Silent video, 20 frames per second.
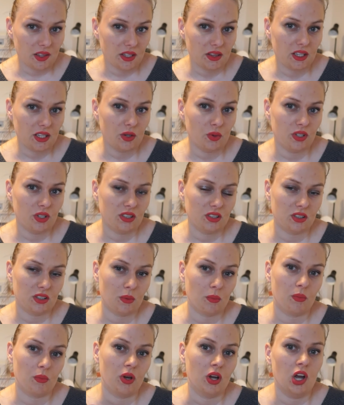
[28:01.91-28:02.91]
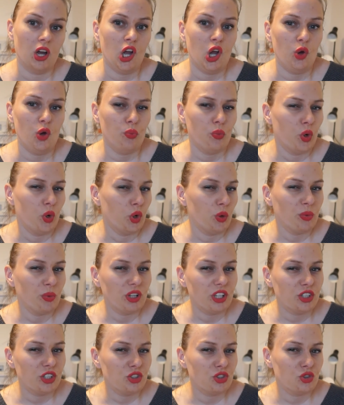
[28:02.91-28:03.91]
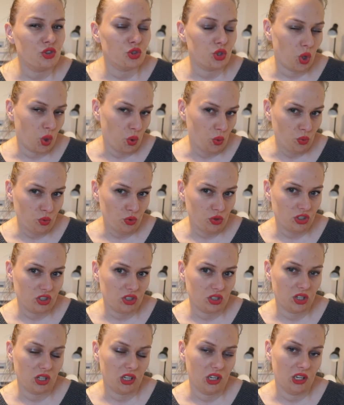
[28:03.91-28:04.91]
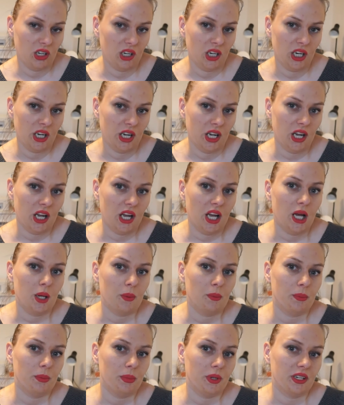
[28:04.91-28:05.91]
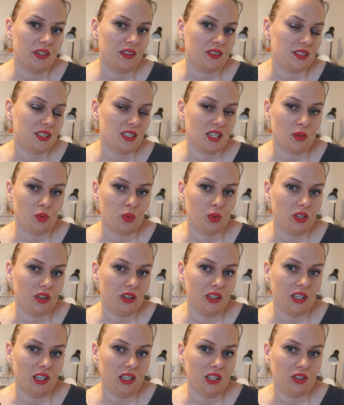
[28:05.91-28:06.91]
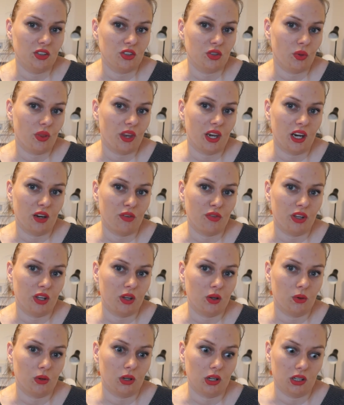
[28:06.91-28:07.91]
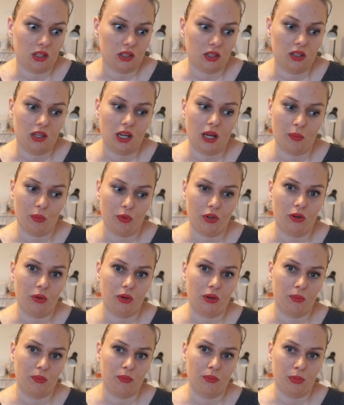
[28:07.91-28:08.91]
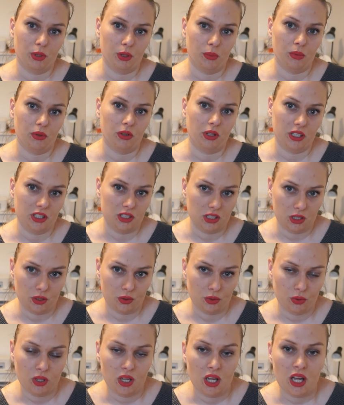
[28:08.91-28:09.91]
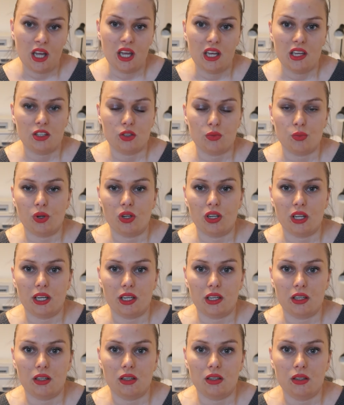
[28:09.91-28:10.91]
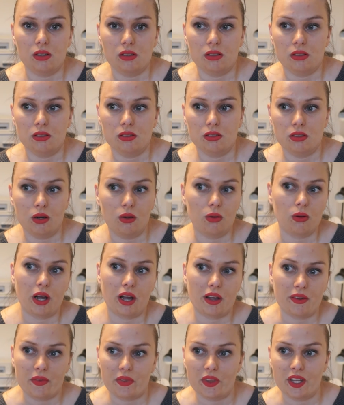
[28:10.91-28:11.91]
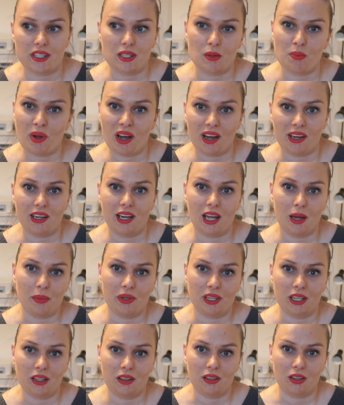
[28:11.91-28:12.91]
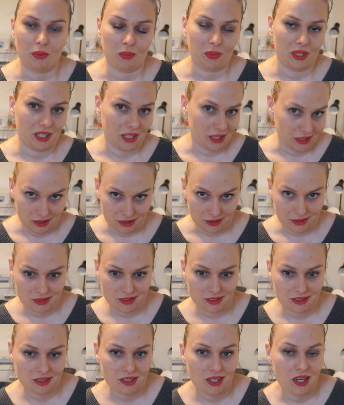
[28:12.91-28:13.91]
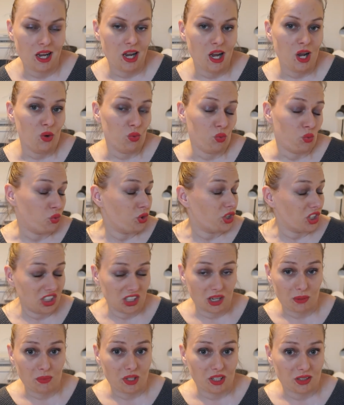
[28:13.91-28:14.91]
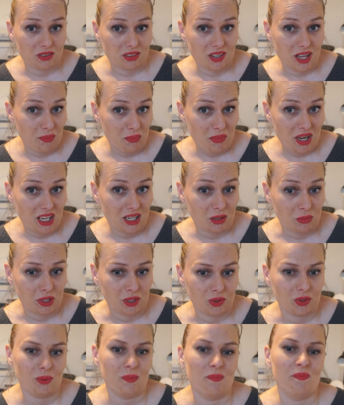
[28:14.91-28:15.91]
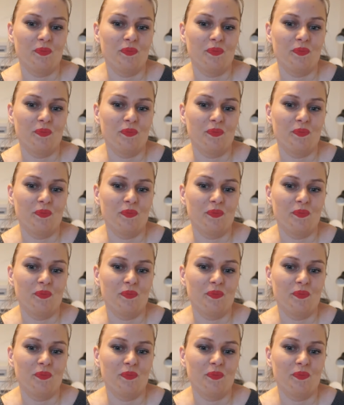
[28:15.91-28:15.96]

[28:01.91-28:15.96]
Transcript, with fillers: that there is some purplish tones. But it's not really so that I think, oh god, I'm wearing purple eyeshadow. It's more like, oh god, there's a party happening on my eyelids. Which I'm not that mad about.